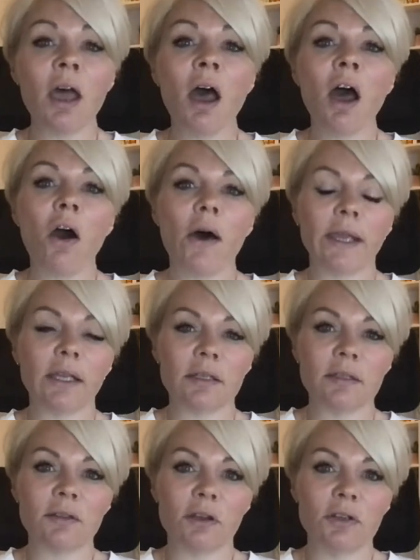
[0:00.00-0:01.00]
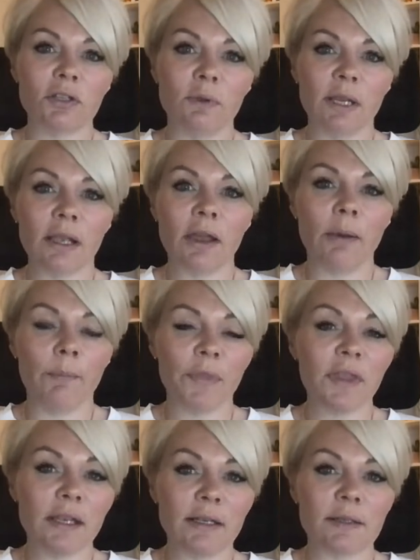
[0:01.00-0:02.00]
I can start doing
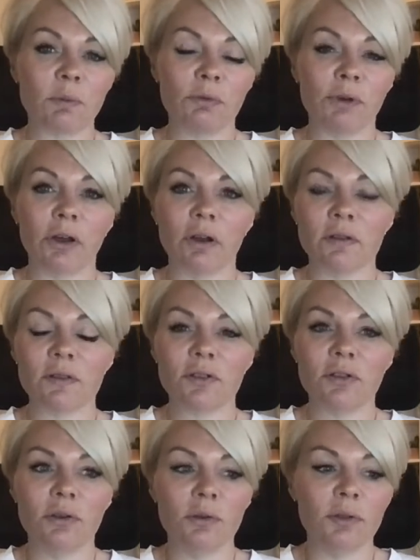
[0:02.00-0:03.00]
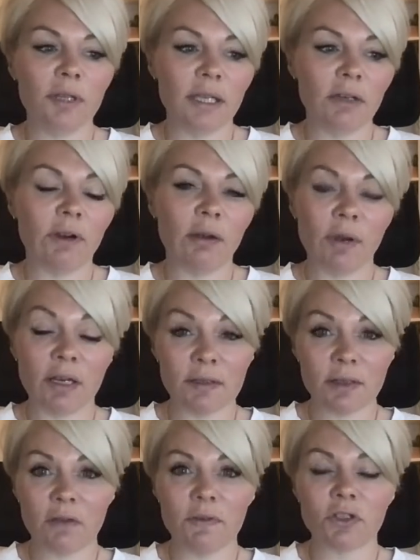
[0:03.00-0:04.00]
things with regards to the ground rent and
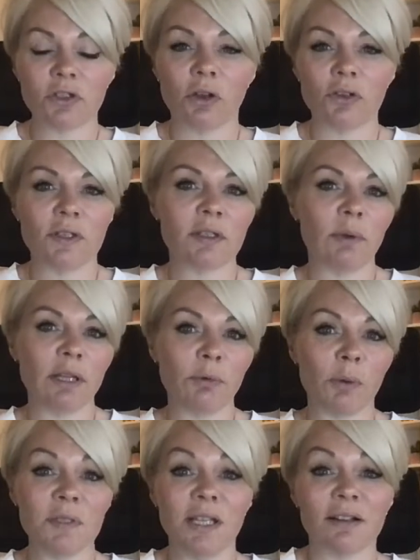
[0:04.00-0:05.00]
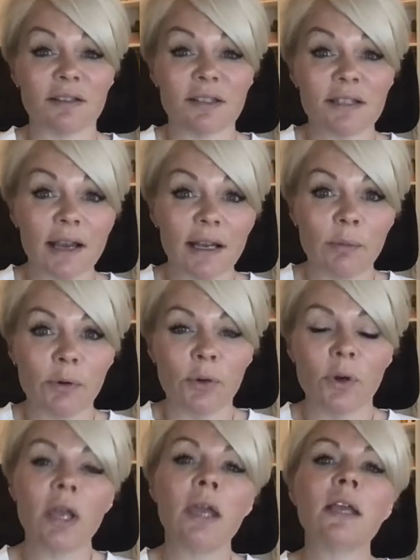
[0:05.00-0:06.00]
service charges to make the property
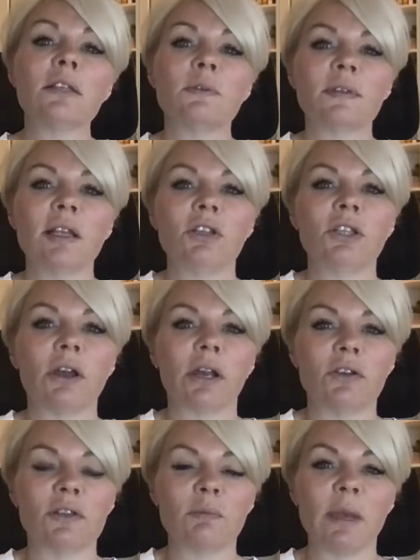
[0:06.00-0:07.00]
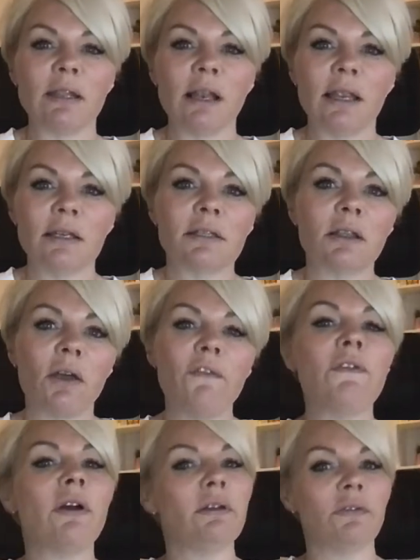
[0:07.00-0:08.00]
unsaleable. So essentially I can just make the lender's life
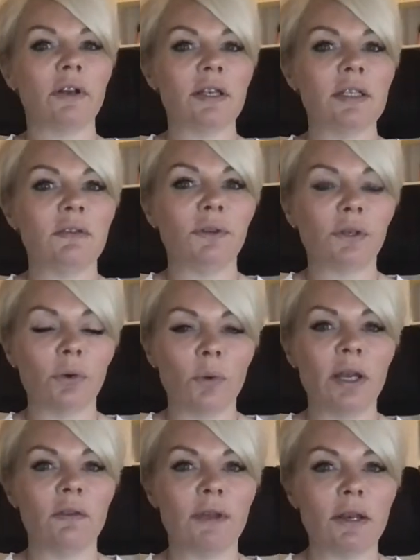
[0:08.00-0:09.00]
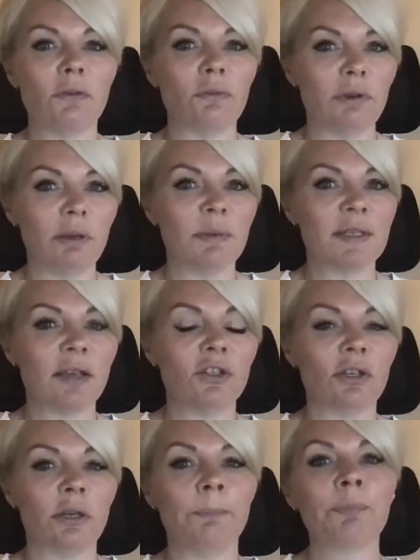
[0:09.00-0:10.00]
very, very difficult in event of a
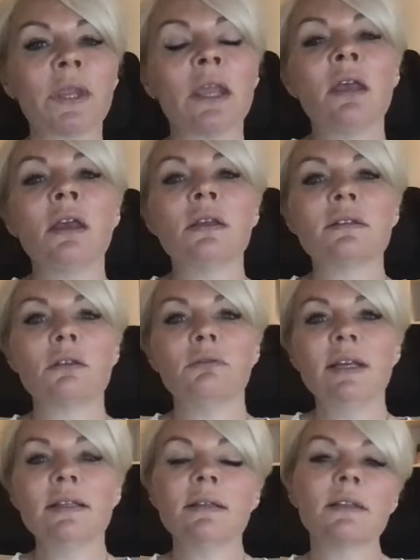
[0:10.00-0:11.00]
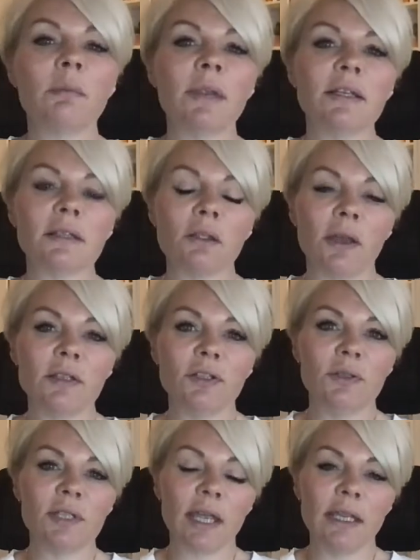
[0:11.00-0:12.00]
repossession. So the reason some lenders like to
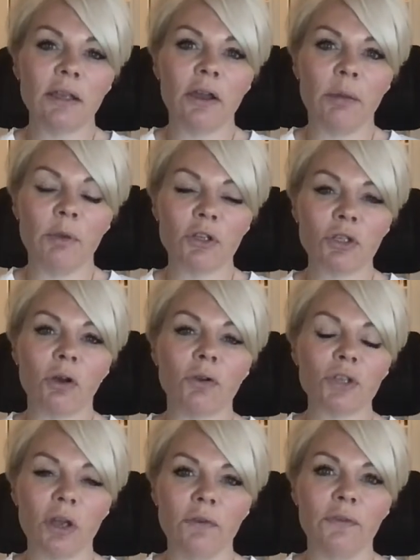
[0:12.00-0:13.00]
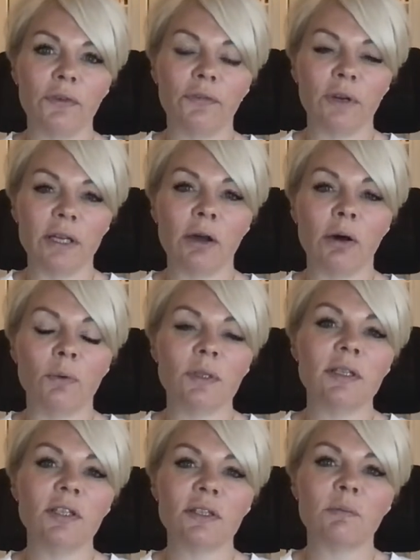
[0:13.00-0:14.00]
take a charge over the freehold is
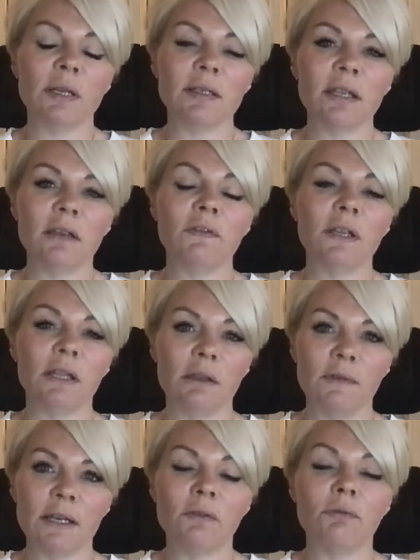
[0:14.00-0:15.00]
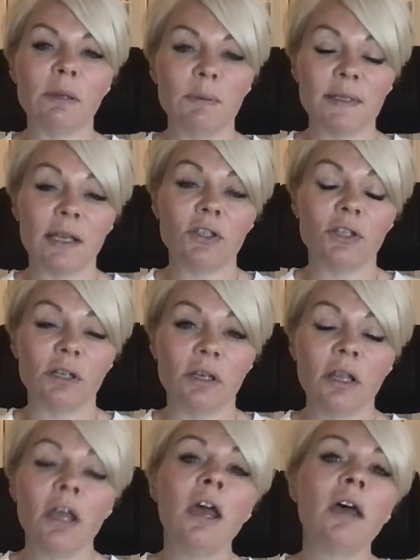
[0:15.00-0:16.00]
it just means that if in the event of repossession,
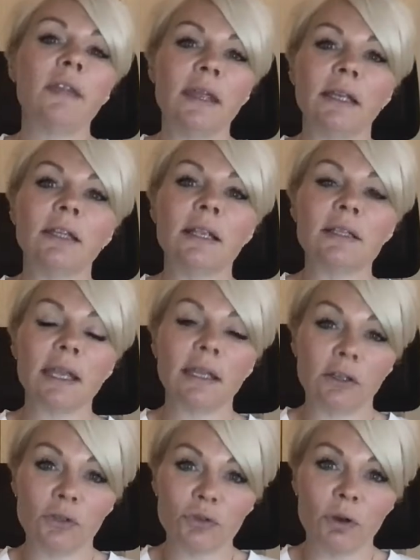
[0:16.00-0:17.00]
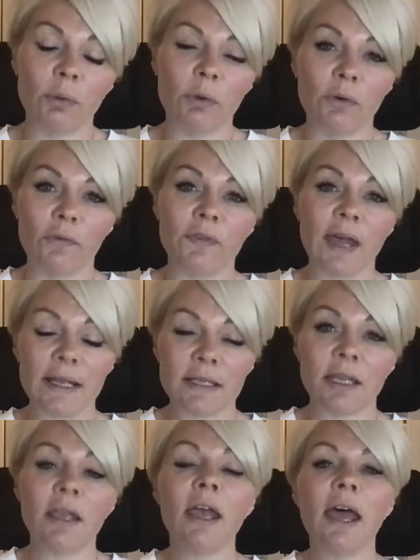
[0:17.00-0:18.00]
they can then take control of that
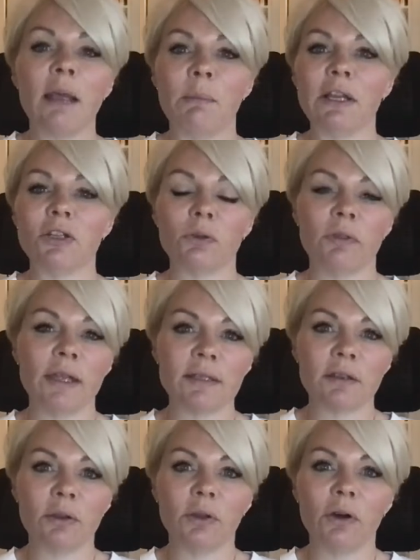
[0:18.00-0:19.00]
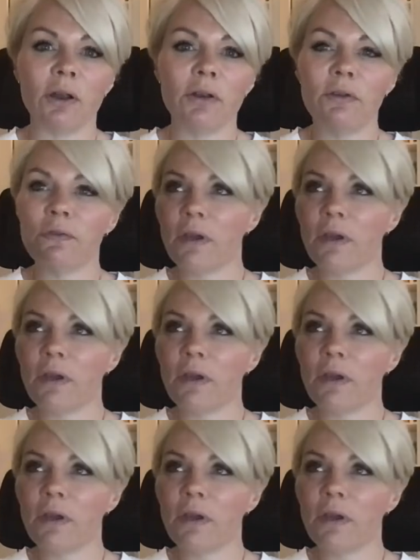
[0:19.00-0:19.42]
and make sure that there's no kind of